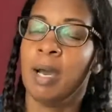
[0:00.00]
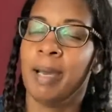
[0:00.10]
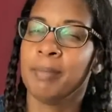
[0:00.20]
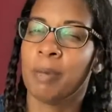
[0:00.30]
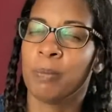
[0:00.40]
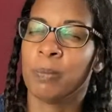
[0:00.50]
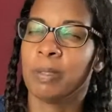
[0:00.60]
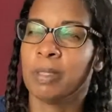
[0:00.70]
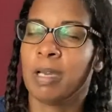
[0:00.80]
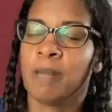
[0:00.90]
I'm not
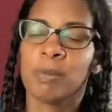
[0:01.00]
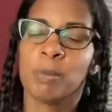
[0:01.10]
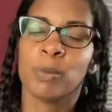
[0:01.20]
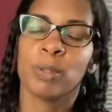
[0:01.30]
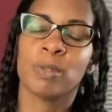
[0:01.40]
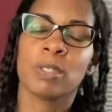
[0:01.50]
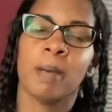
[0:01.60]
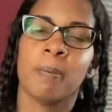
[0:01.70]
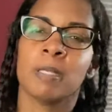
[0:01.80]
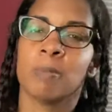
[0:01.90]
really comfortable with those
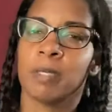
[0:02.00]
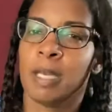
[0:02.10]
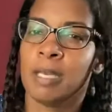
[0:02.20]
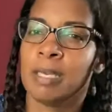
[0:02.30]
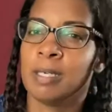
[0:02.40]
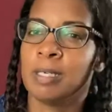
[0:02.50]
topics, but I